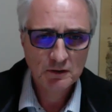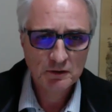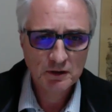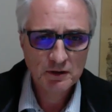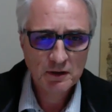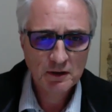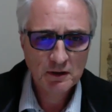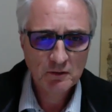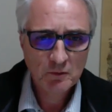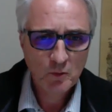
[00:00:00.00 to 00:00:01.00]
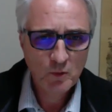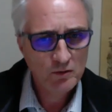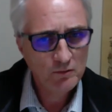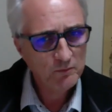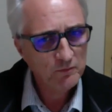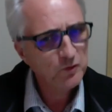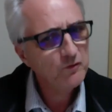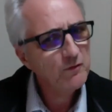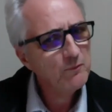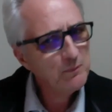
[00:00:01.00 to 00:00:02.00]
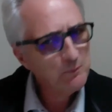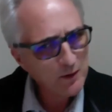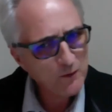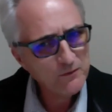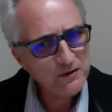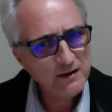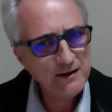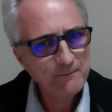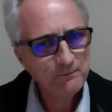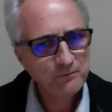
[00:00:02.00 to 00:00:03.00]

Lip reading: Right? We're sort of a bit beyond the